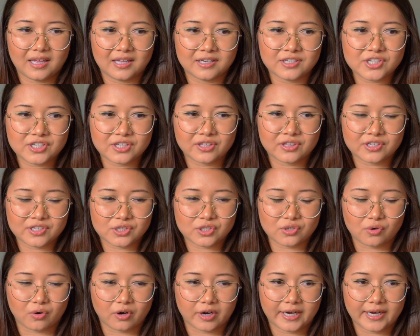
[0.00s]
into the
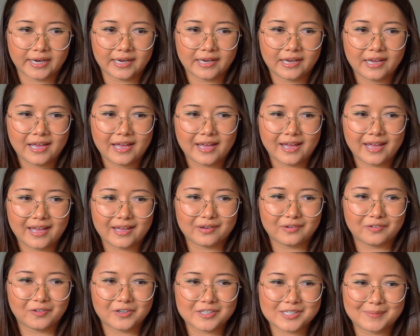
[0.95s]
story,
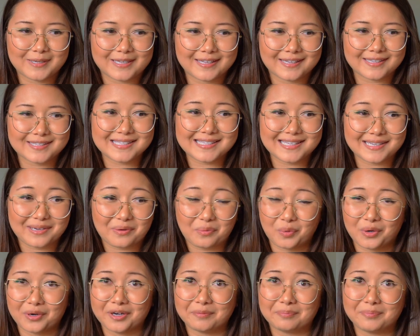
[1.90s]
was because
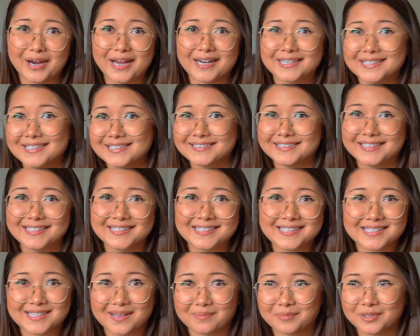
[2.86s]
like we're practically
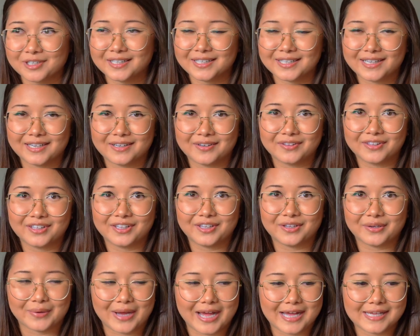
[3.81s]
in summer here in
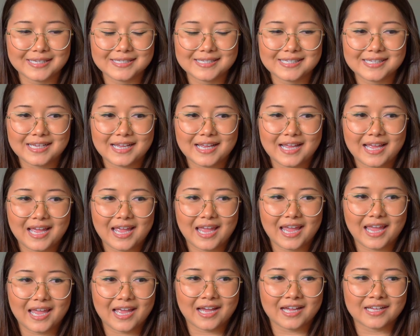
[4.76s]
the US,
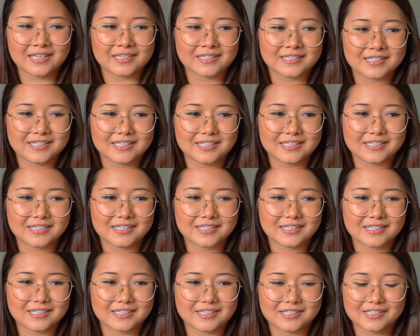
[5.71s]
and
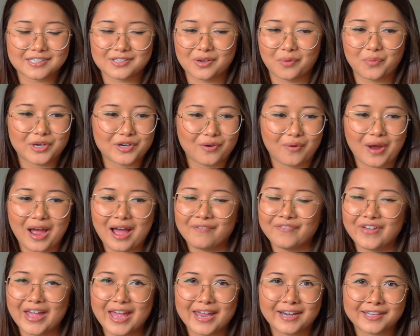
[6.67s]
so we don't
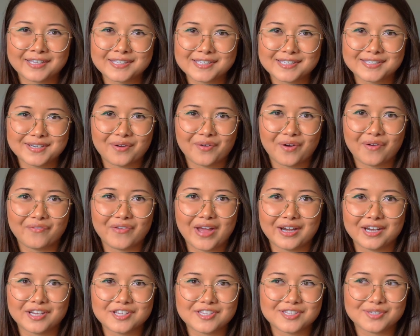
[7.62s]
have any snow of
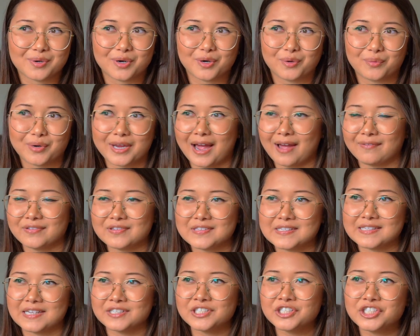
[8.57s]
any sort. We
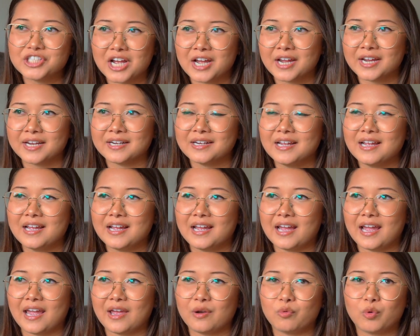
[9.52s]
have sunshine
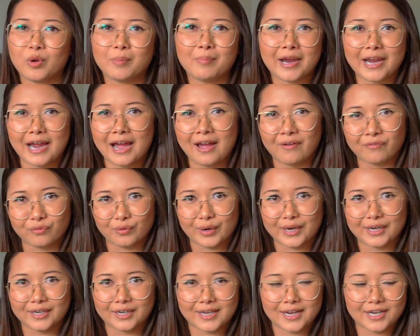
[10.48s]
and we might have
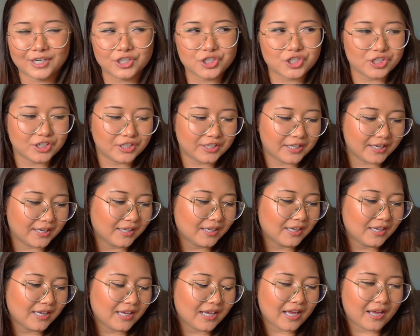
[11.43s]
rain
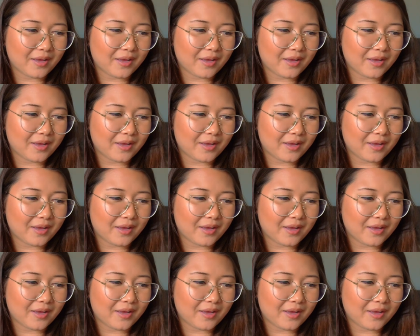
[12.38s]
occasionally,